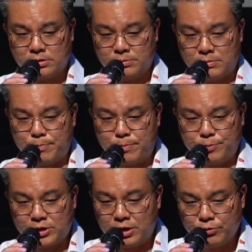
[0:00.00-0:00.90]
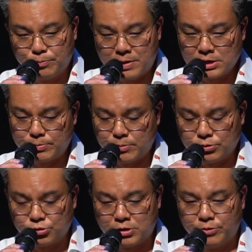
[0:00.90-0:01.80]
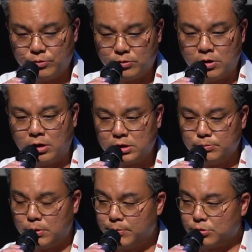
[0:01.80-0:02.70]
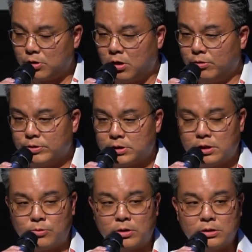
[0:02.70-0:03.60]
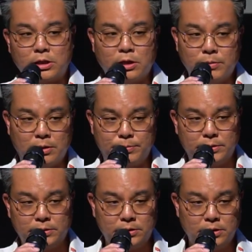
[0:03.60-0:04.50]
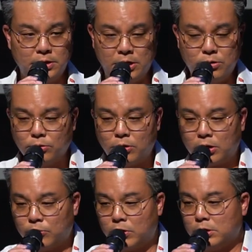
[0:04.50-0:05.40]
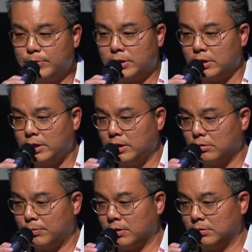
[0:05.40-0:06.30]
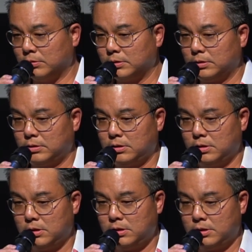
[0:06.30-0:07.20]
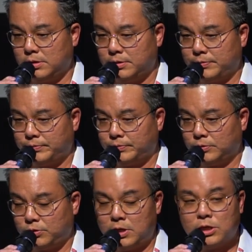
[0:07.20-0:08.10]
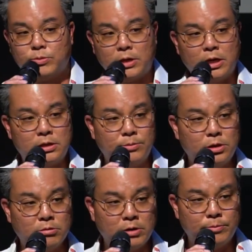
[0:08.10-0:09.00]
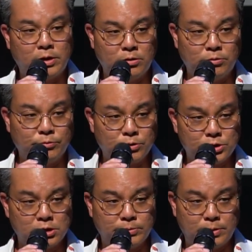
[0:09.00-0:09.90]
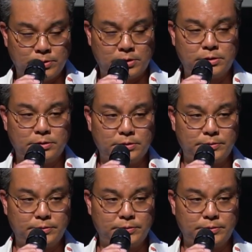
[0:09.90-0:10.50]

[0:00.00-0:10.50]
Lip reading: my shameful past, my most dreadful and haunting moments all of a sudden wanted to come up. It no longer wanted to be contained or bottled. So that's when I attempted to write my own version of my book.